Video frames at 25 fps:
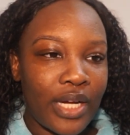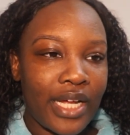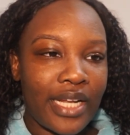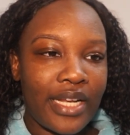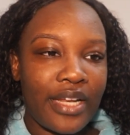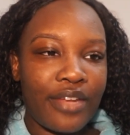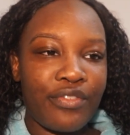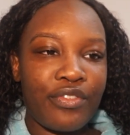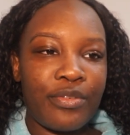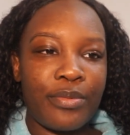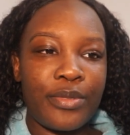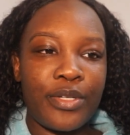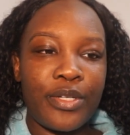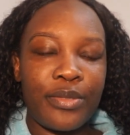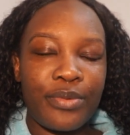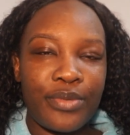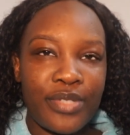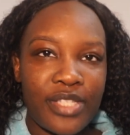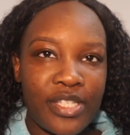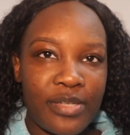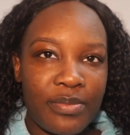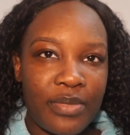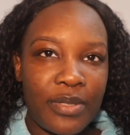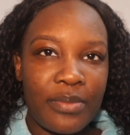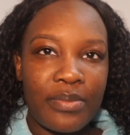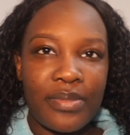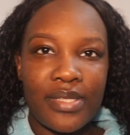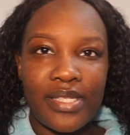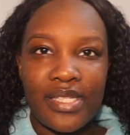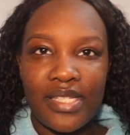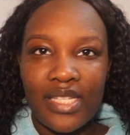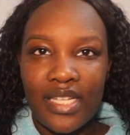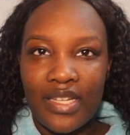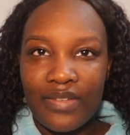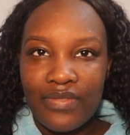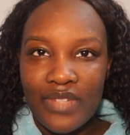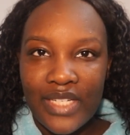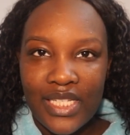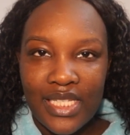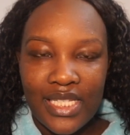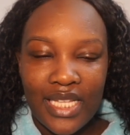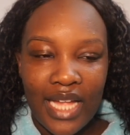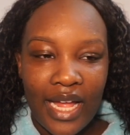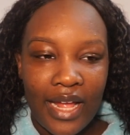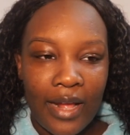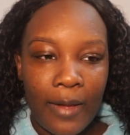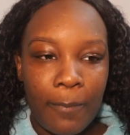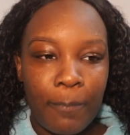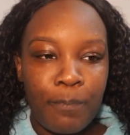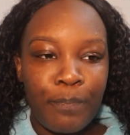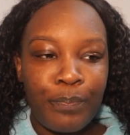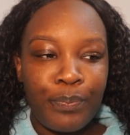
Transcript: and everybody wants to be perceived as like,